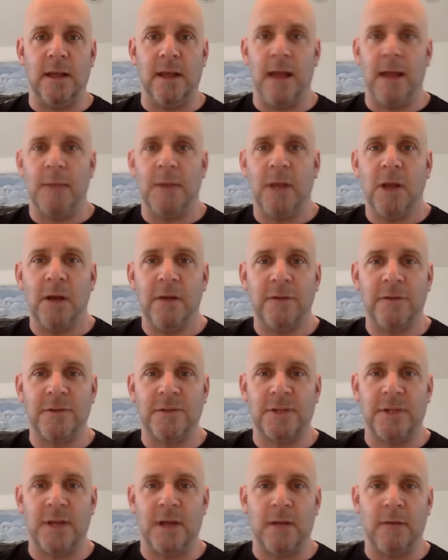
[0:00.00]
How many offers
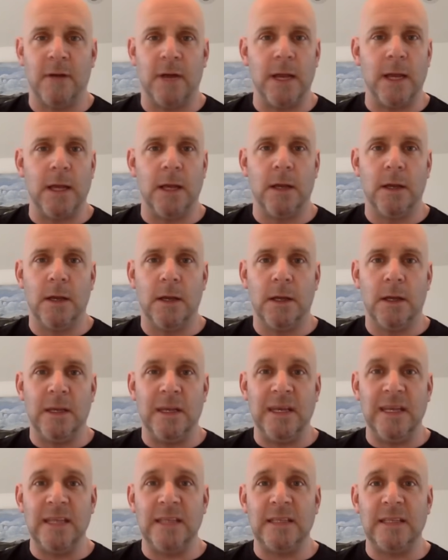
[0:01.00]
did I write?
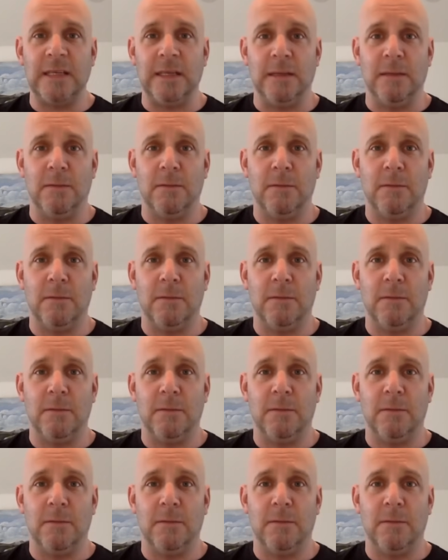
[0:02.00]
Easy.